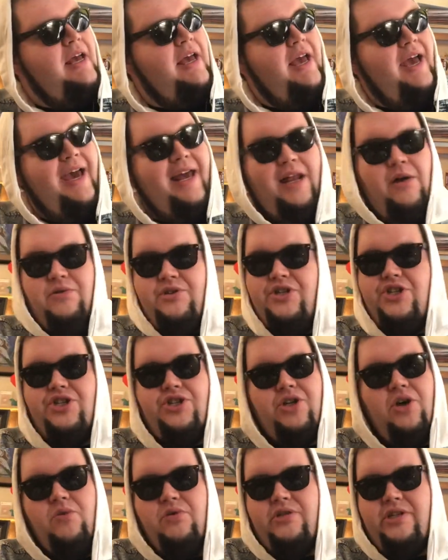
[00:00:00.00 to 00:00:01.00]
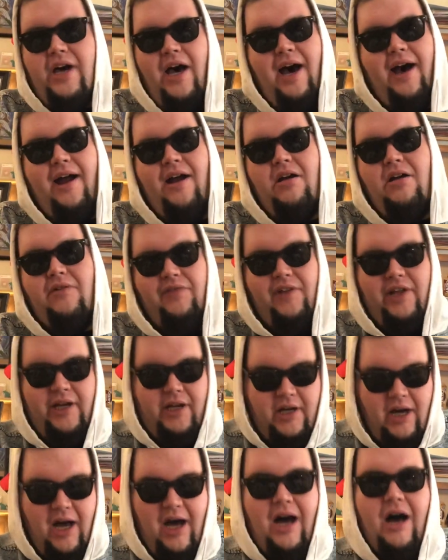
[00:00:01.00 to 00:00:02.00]
and I was so tired of like
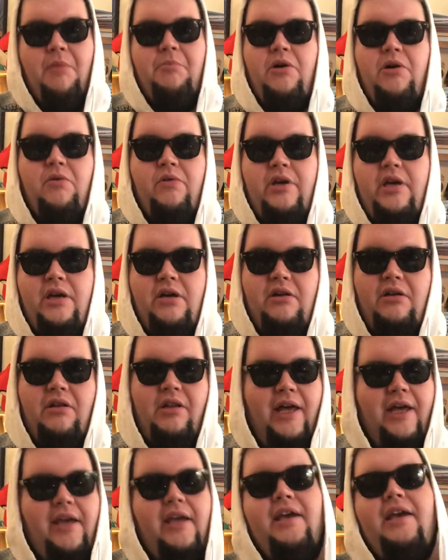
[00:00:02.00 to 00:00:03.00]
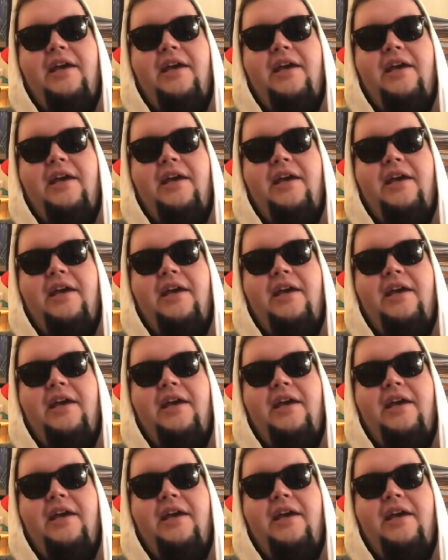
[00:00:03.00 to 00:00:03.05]
comboing like